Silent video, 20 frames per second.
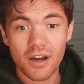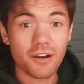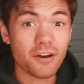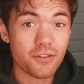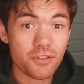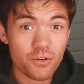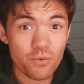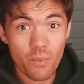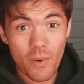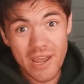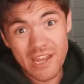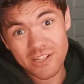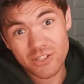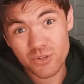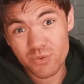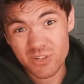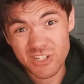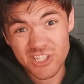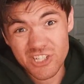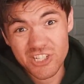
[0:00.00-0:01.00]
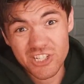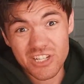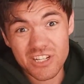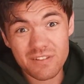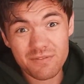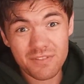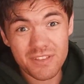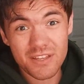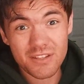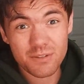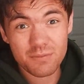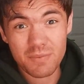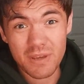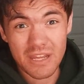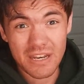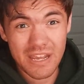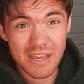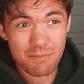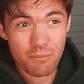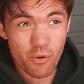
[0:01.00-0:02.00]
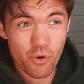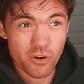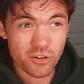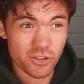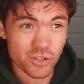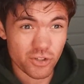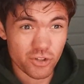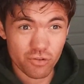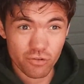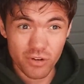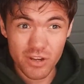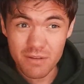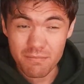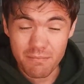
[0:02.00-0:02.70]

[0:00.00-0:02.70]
Another way to achieve this in a more discreet